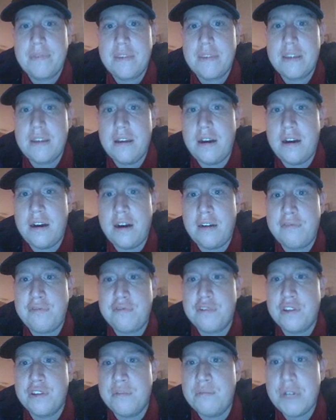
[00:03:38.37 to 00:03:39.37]

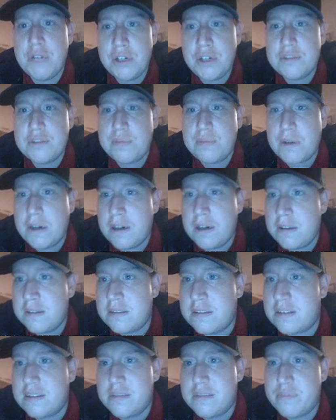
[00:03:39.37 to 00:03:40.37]
For the most part,
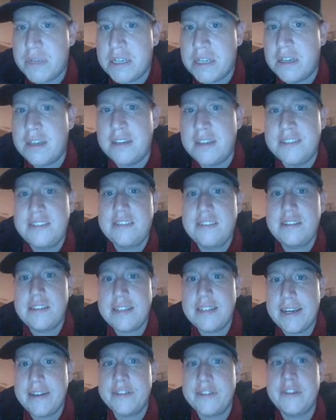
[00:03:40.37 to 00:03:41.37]
this has been a
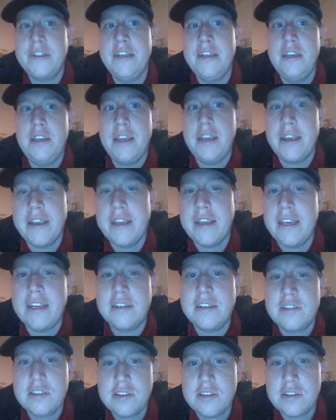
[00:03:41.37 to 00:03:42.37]
steadily gaining
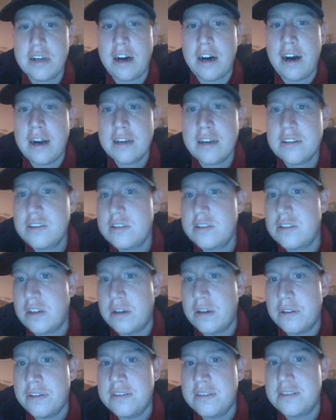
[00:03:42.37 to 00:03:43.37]
stock.
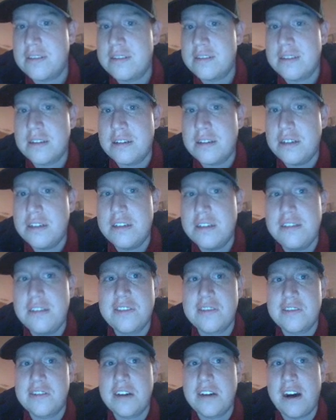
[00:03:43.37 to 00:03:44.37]
So this is a good
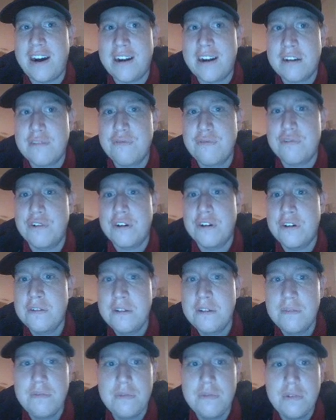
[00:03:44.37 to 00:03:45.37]
stock for
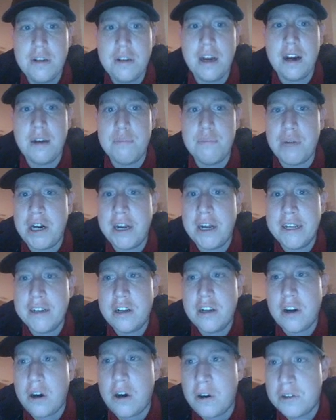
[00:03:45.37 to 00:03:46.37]
buying
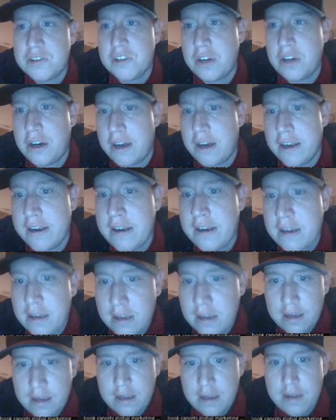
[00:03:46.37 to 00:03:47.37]
calls on.
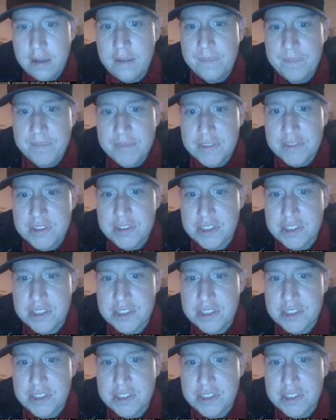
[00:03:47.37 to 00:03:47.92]
So